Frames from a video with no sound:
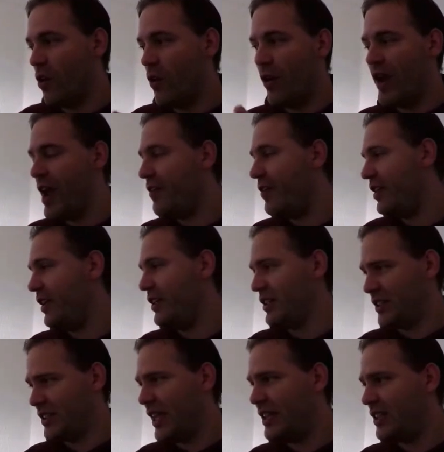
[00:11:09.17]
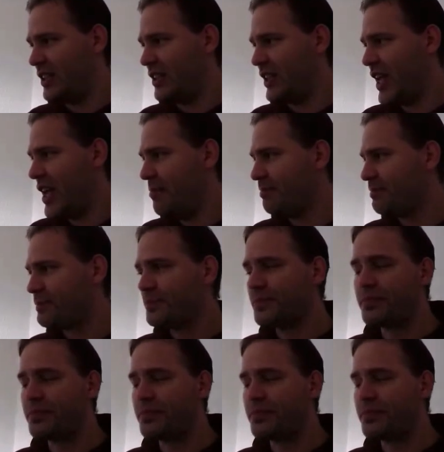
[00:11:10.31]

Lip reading: or everything stays the same.